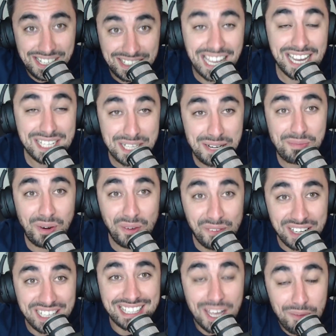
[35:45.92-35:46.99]
They actually brought
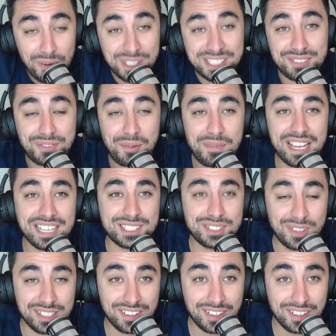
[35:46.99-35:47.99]
one and they watched it from outside, like